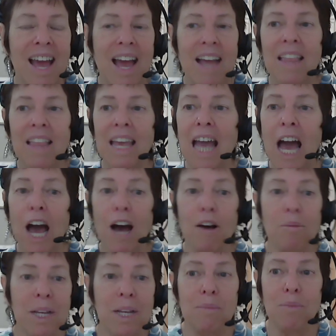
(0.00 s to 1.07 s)
And like, how
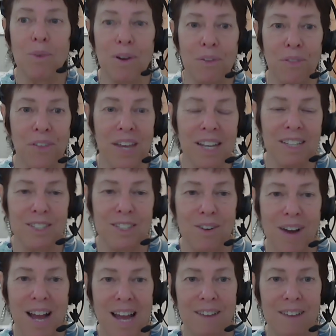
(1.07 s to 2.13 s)
many more things do
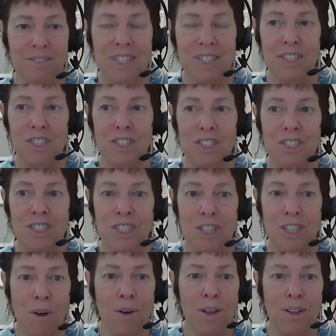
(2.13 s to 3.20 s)
I have to
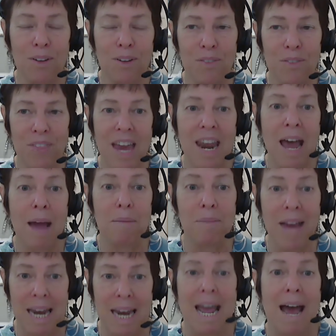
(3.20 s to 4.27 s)
show you that I'm
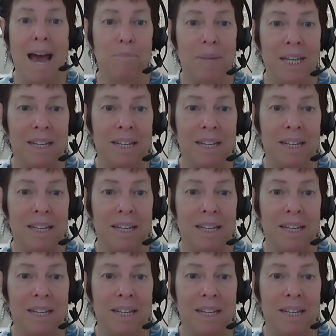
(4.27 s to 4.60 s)
not happy?